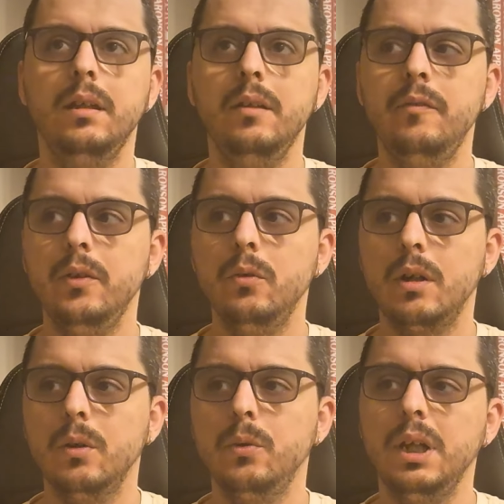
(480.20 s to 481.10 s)
if you are
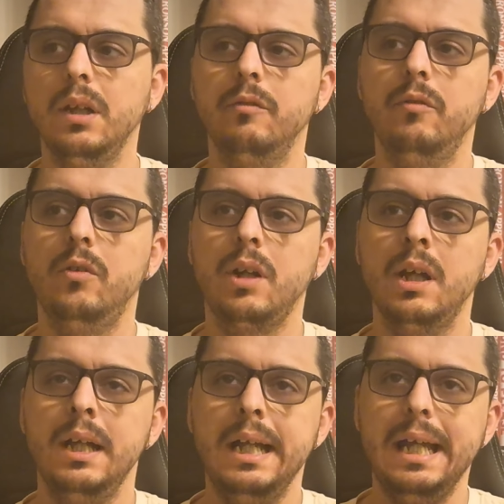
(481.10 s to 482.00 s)
looking for
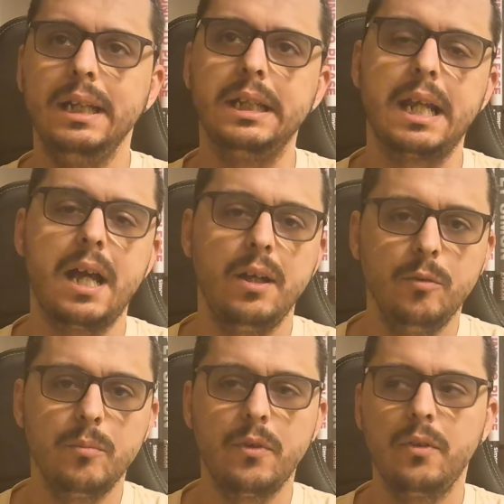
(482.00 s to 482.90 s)
a
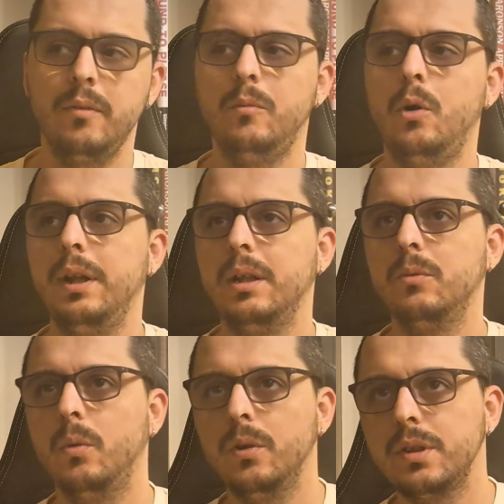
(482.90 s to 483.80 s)
triumph or in
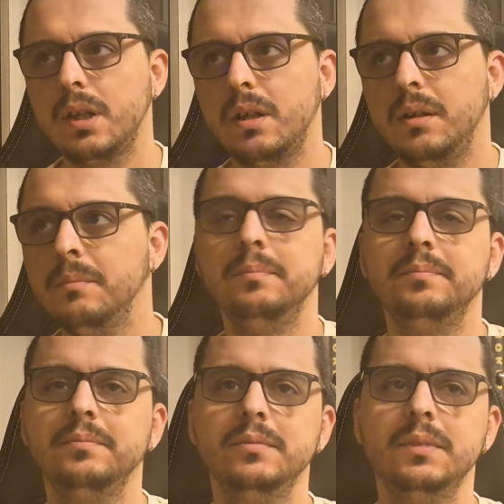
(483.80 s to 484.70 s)
water,
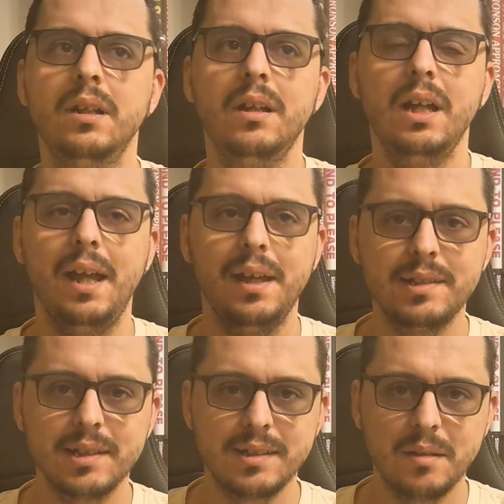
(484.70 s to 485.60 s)

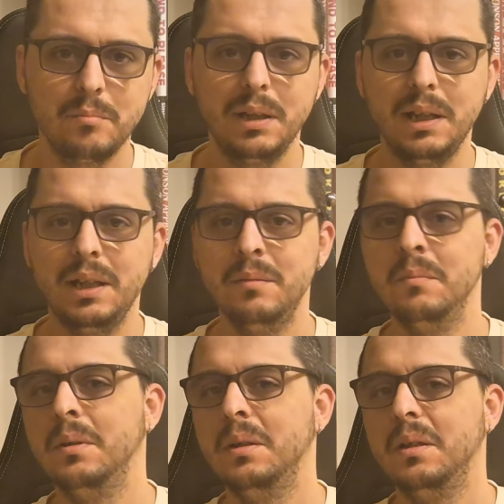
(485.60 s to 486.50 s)
ace assembly,
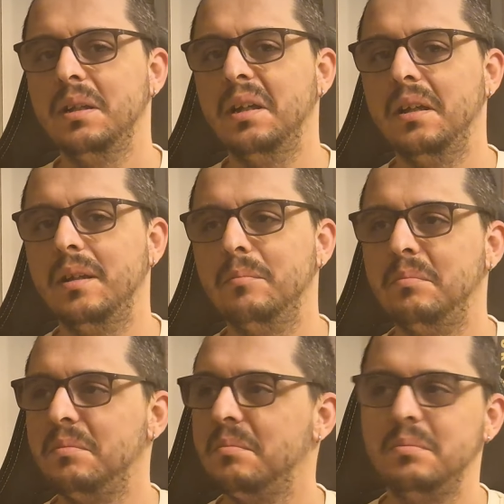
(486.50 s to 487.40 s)

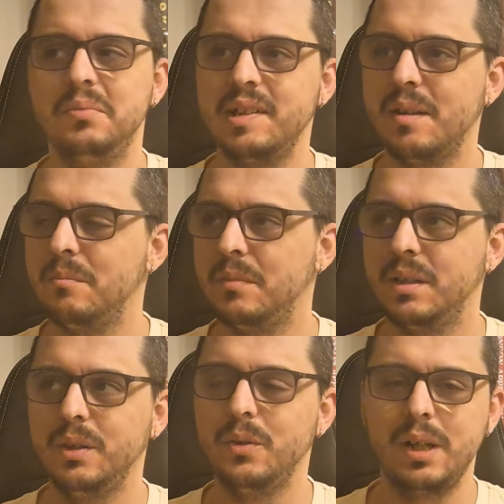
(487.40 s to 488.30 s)
some
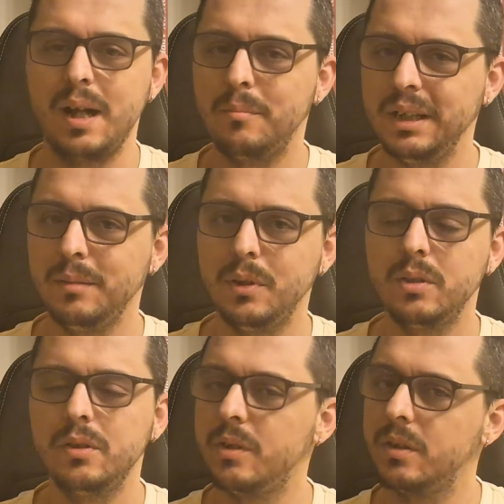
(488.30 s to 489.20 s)
gambling
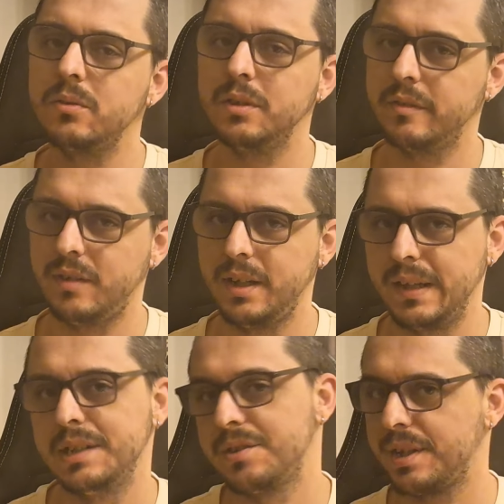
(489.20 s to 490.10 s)
plot, you're not gonna find
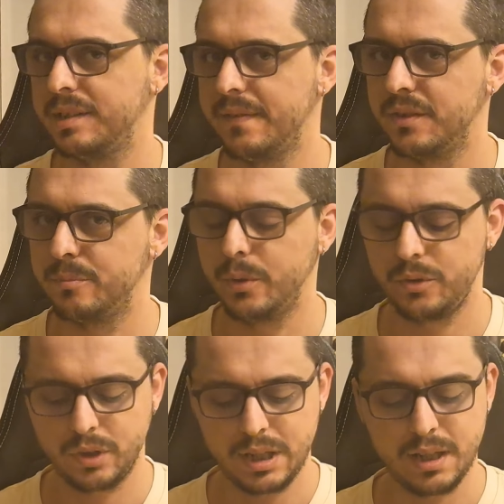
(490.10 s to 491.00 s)
these tricks in these
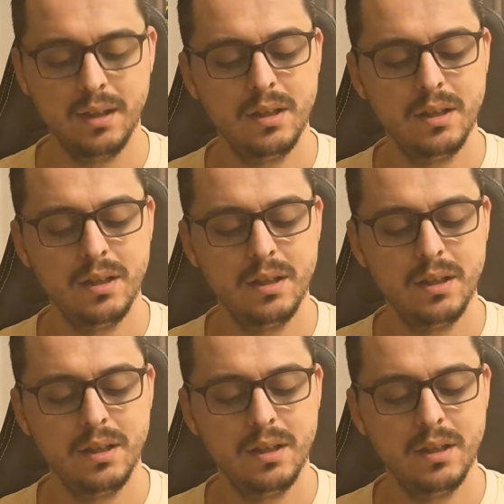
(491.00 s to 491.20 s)
books. Okay,